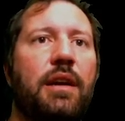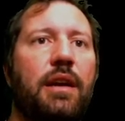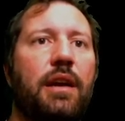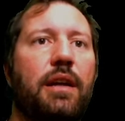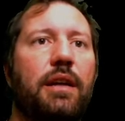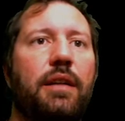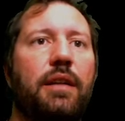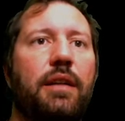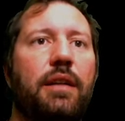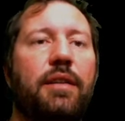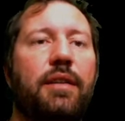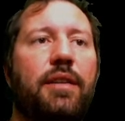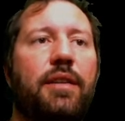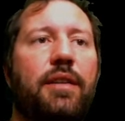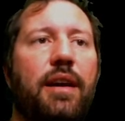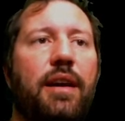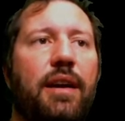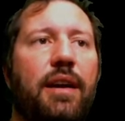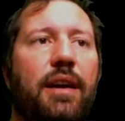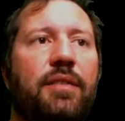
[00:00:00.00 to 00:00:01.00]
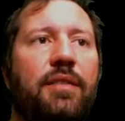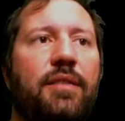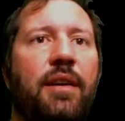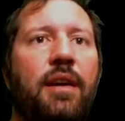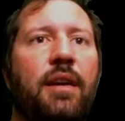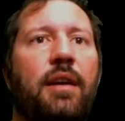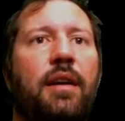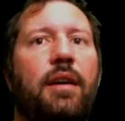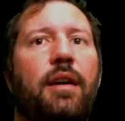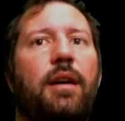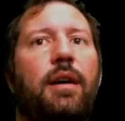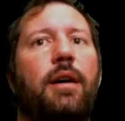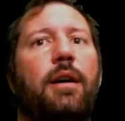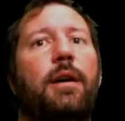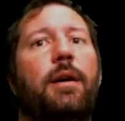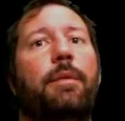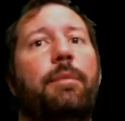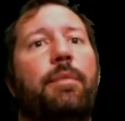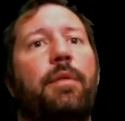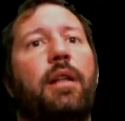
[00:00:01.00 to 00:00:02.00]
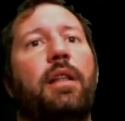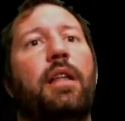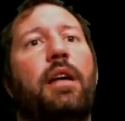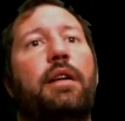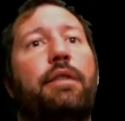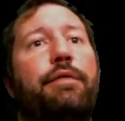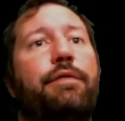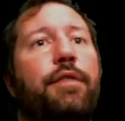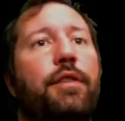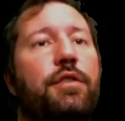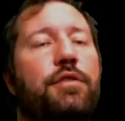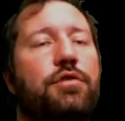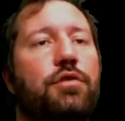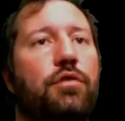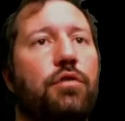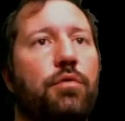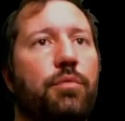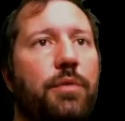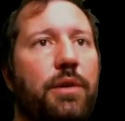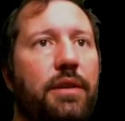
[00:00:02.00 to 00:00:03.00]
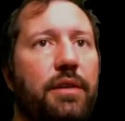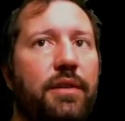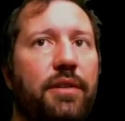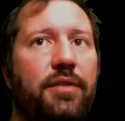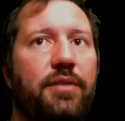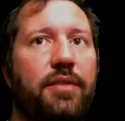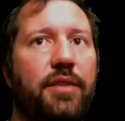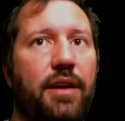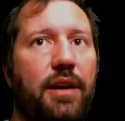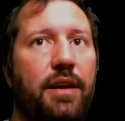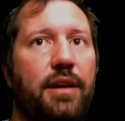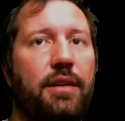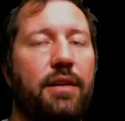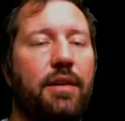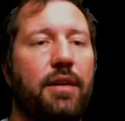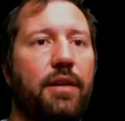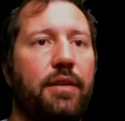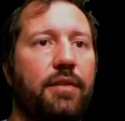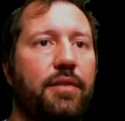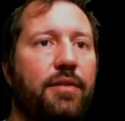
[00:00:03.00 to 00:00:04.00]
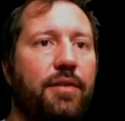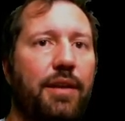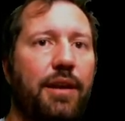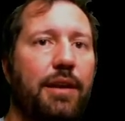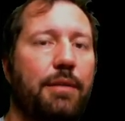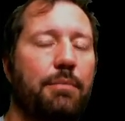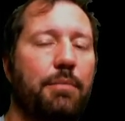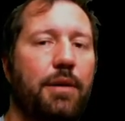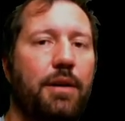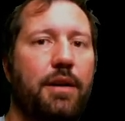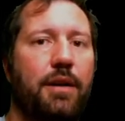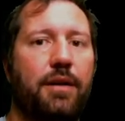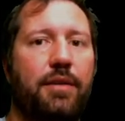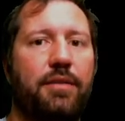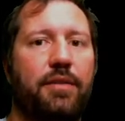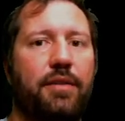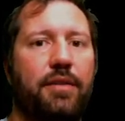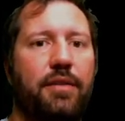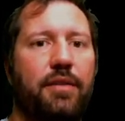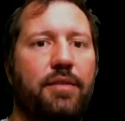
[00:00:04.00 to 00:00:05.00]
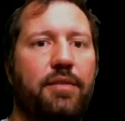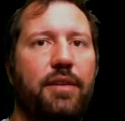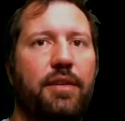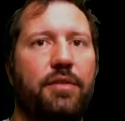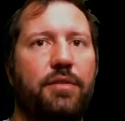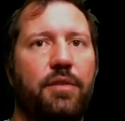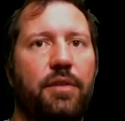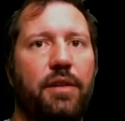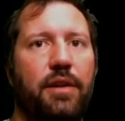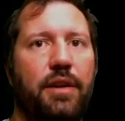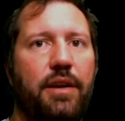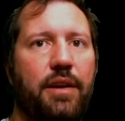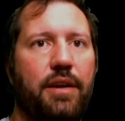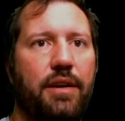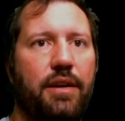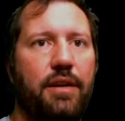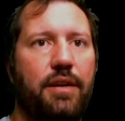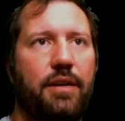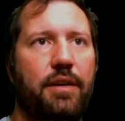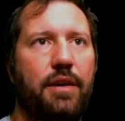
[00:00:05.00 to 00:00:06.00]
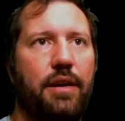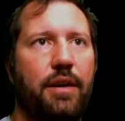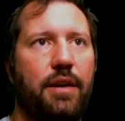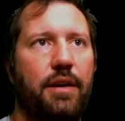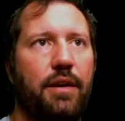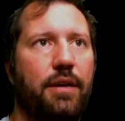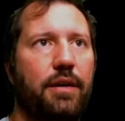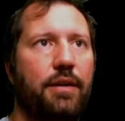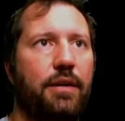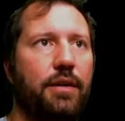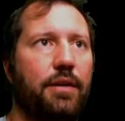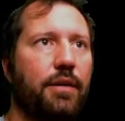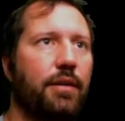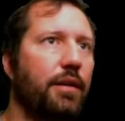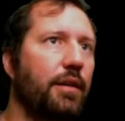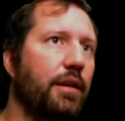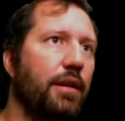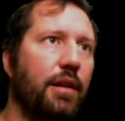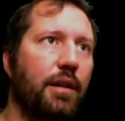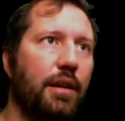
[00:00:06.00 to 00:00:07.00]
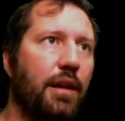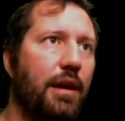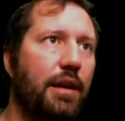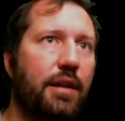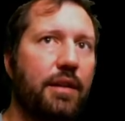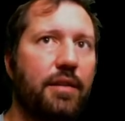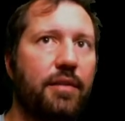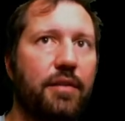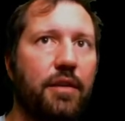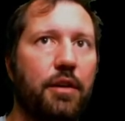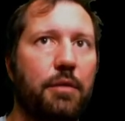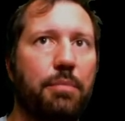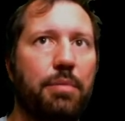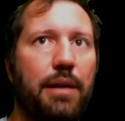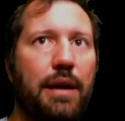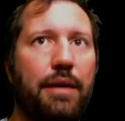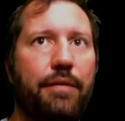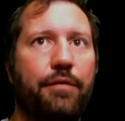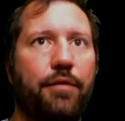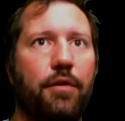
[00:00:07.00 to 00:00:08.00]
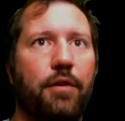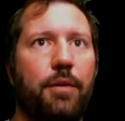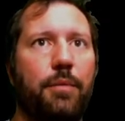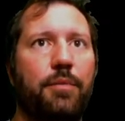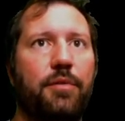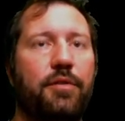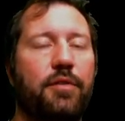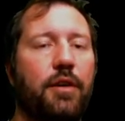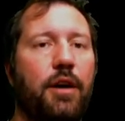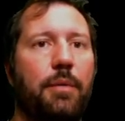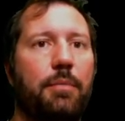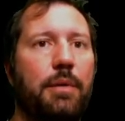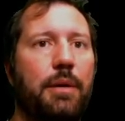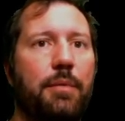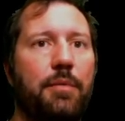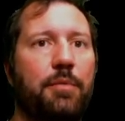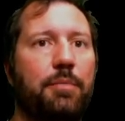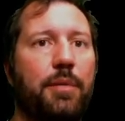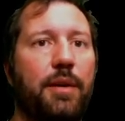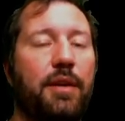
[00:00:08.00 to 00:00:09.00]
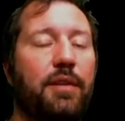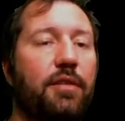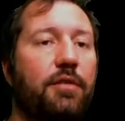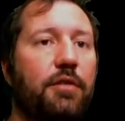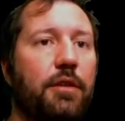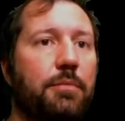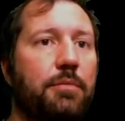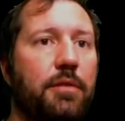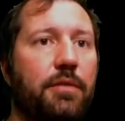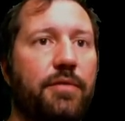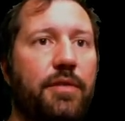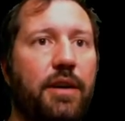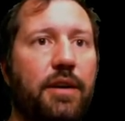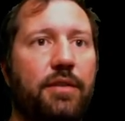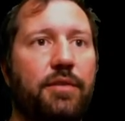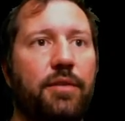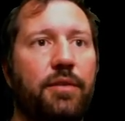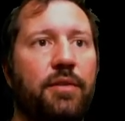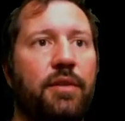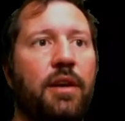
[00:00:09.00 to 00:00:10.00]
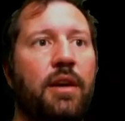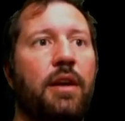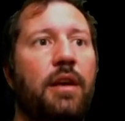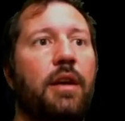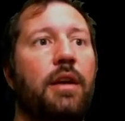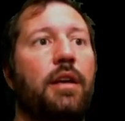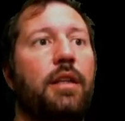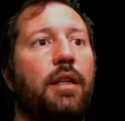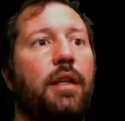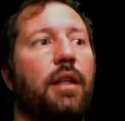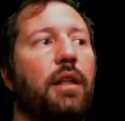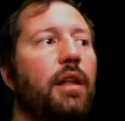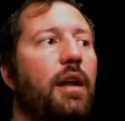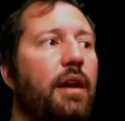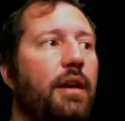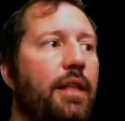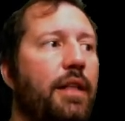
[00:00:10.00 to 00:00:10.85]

And in this case, um, a lot of virtual real estate on Sandbox and Decentraland and you know, a, a, lot of these other platforms, Somnium Space, Crypto Voxels. A lot